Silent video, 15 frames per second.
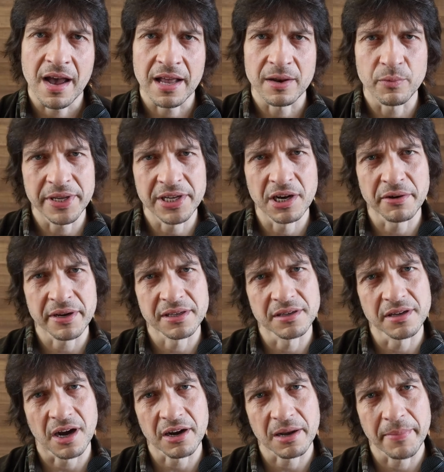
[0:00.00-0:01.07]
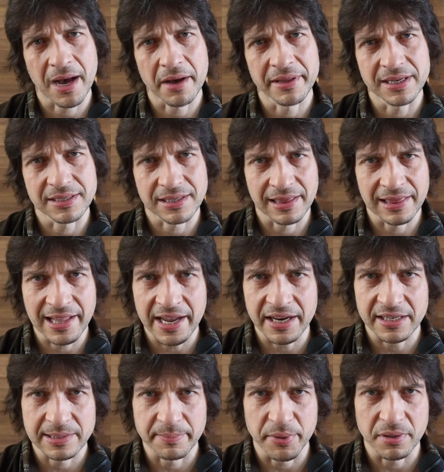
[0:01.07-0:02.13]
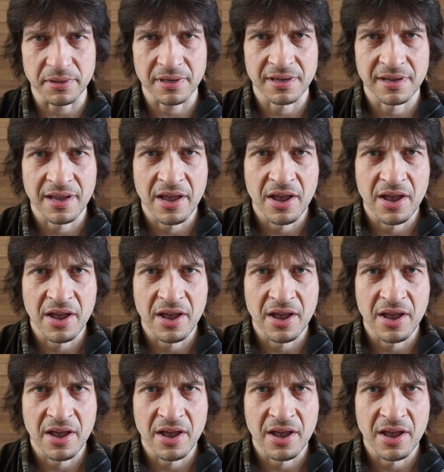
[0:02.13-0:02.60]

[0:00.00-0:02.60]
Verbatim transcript: And we're going to talk about his latest book,